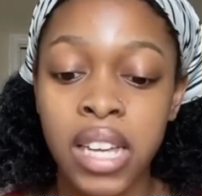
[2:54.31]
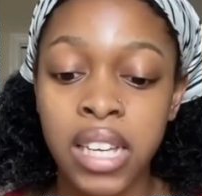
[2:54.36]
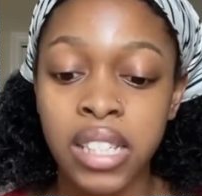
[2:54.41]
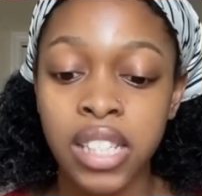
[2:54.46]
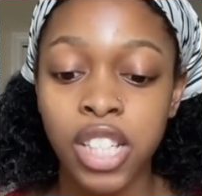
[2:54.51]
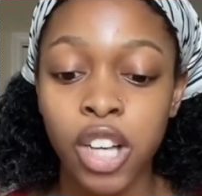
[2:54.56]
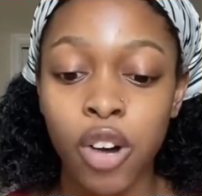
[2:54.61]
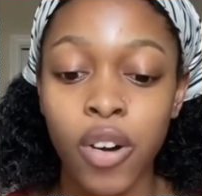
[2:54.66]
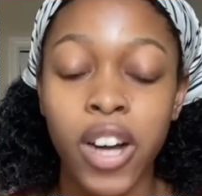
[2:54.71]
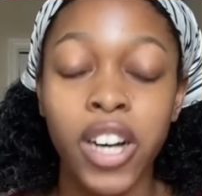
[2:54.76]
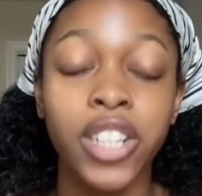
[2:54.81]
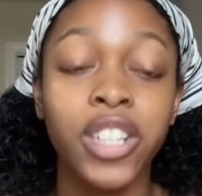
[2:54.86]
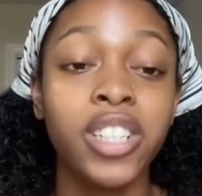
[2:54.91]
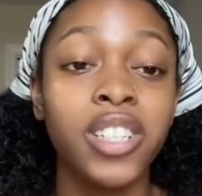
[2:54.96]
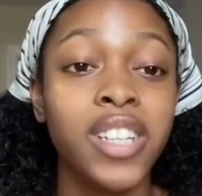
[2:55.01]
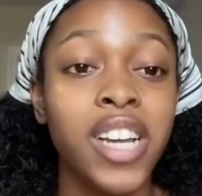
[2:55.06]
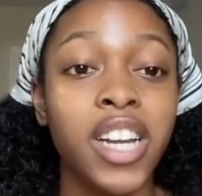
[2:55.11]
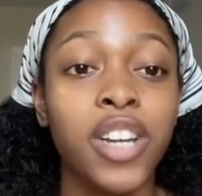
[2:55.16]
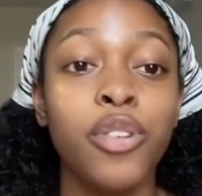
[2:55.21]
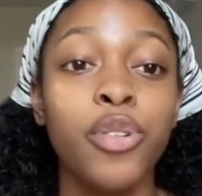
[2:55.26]
so
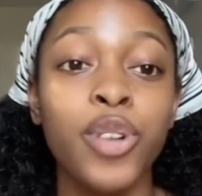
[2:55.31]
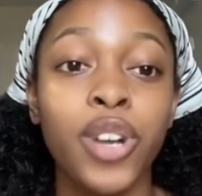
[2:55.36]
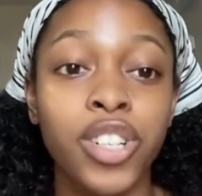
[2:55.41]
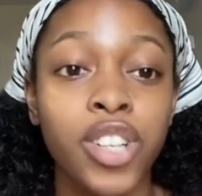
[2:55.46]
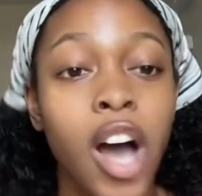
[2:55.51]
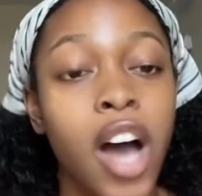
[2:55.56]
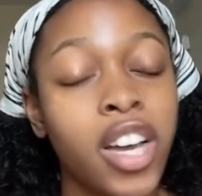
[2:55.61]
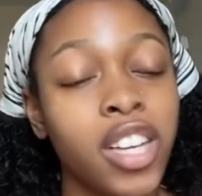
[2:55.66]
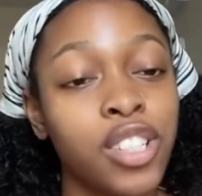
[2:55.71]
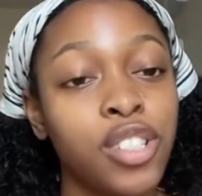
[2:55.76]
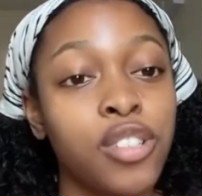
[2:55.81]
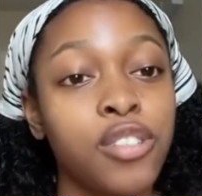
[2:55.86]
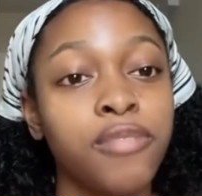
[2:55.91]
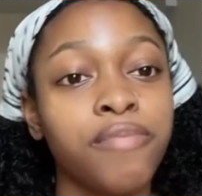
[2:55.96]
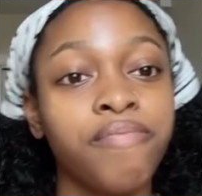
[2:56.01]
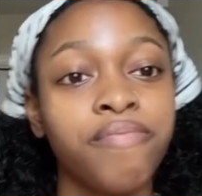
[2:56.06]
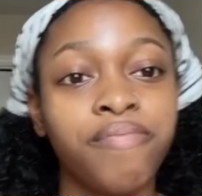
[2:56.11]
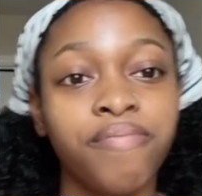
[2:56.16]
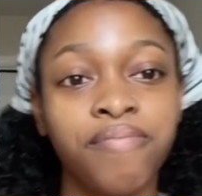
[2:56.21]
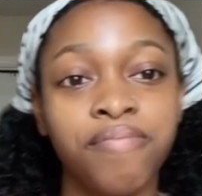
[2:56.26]
understanding who you're talking to
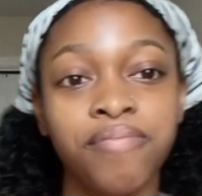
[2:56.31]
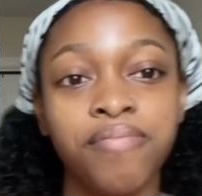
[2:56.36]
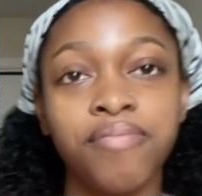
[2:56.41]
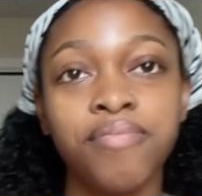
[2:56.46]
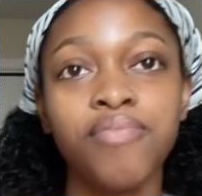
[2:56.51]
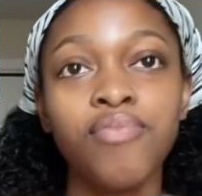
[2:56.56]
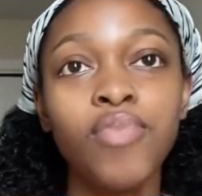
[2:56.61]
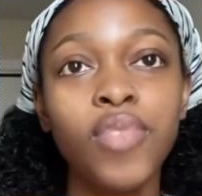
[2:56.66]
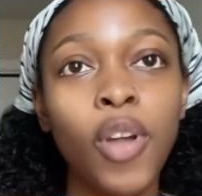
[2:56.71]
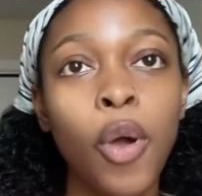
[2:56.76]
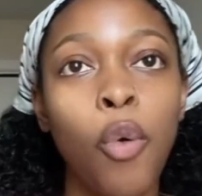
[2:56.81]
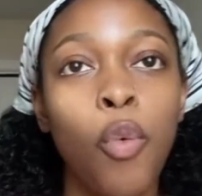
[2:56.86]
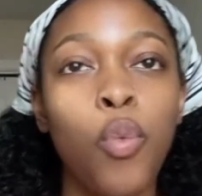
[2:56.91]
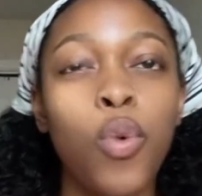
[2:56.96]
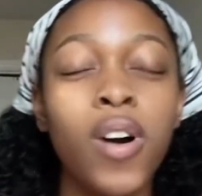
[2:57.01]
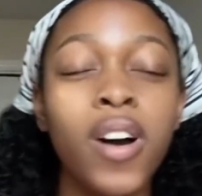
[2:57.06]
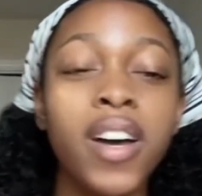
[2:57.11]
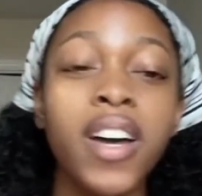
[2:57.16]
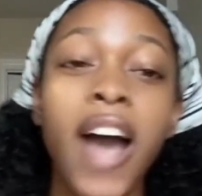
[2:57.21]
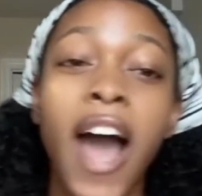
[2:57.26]

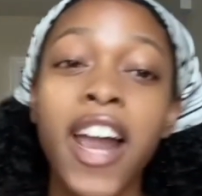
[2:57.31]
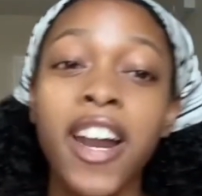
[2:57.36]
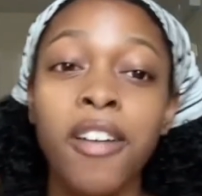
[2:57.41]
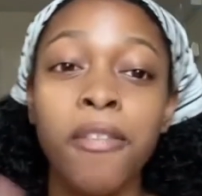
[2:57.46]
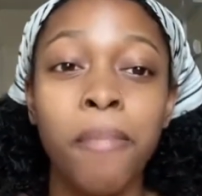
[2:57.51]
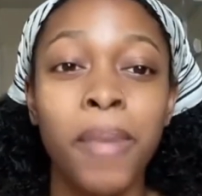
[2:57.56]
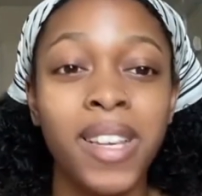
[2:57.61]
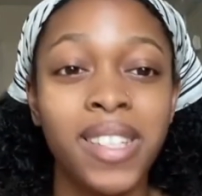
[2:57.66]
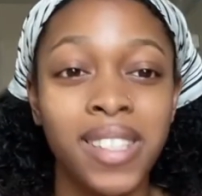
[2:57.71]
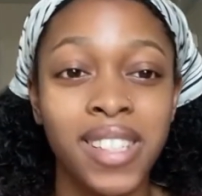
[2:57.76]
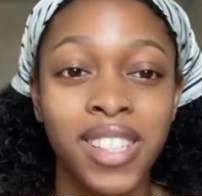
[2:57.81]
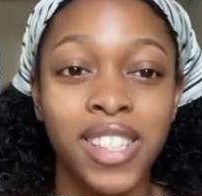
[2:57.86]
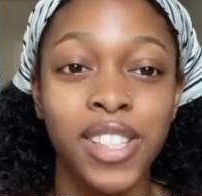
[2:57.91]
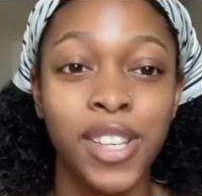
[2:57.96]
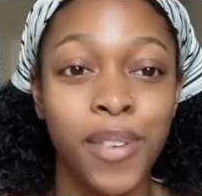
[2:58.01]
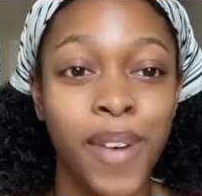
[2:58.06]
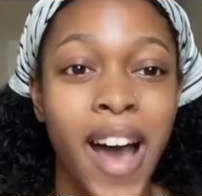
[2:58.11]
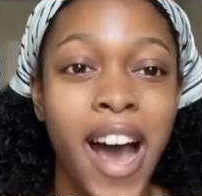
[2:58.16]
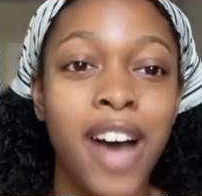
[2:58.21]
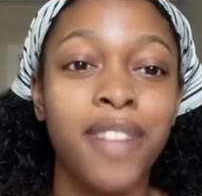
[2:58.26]
what kind of business do
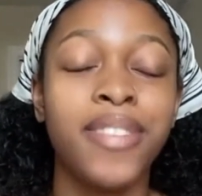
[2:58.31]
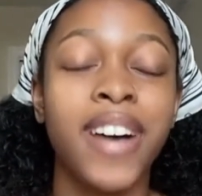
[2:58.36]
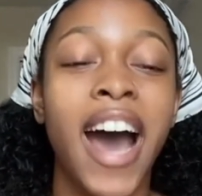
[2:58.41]
you have?